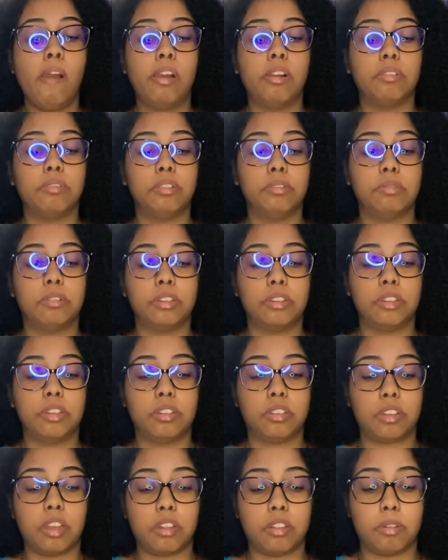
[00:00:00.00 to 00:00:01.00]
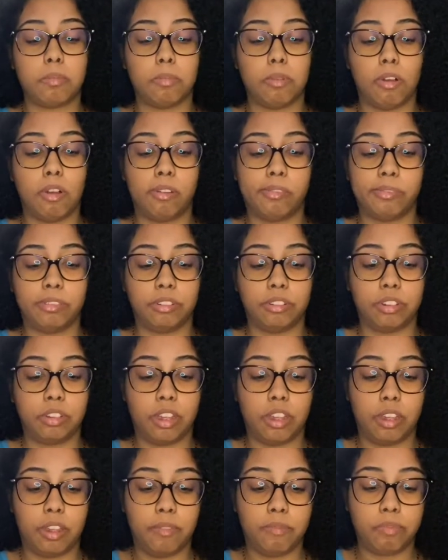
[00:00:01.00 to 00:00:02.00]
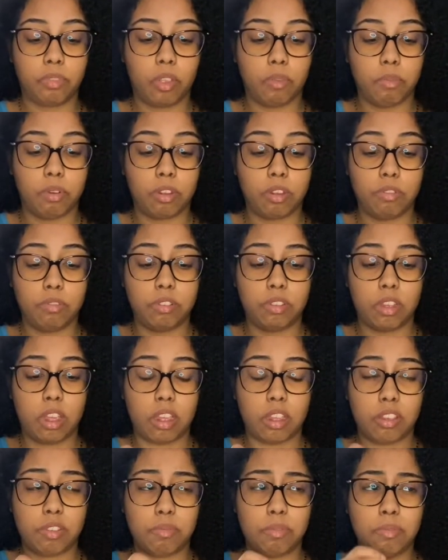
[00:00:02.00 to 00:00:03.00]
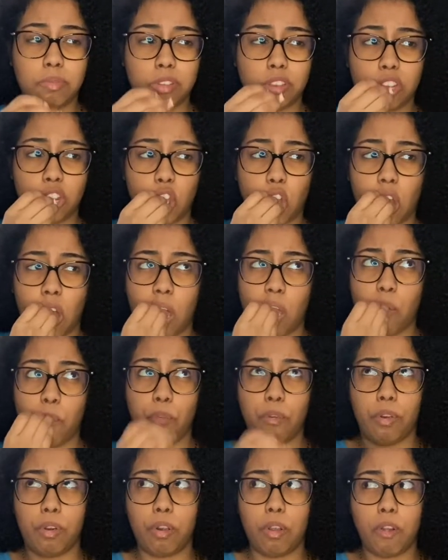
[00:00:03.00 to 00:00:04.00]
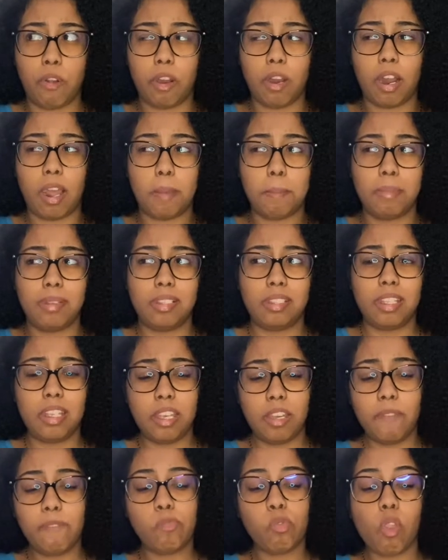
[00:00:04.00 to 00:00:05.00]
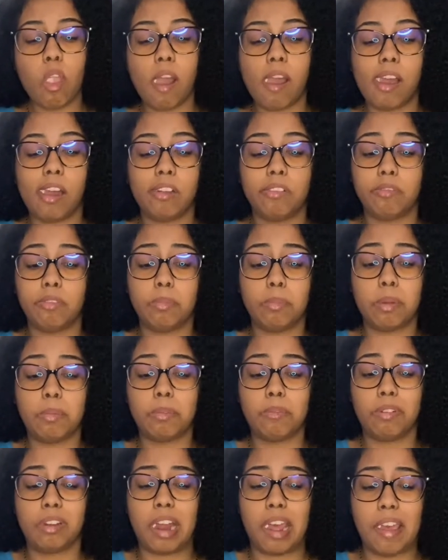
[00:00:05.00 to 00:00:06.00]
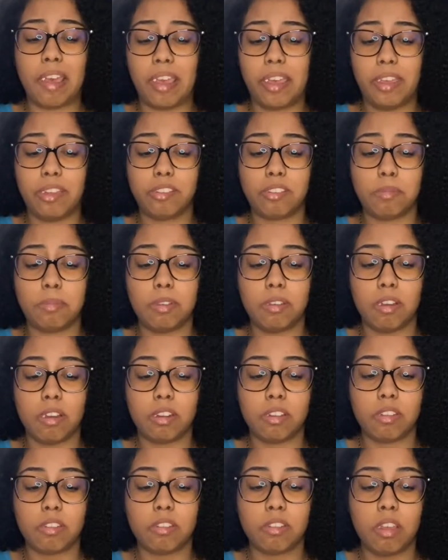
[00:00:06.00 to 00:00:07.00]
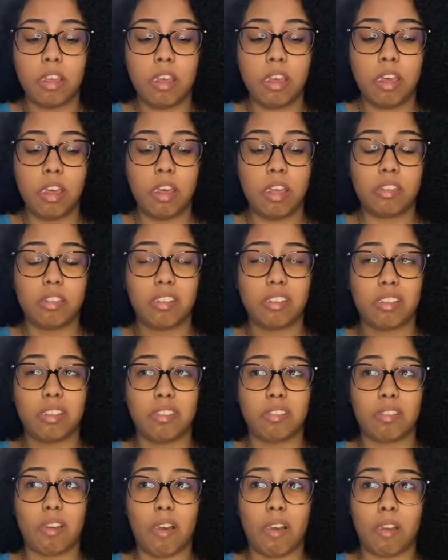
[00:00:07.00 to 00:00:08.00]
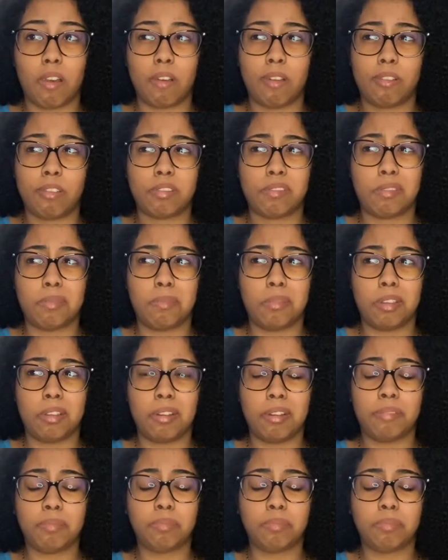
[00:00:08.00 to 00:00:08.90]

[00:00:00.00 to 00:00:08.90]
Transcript: we went inside the mall and we are like we're going i guess we went to the food court i believe i don't remember what i ate to be honest i think like tacos from there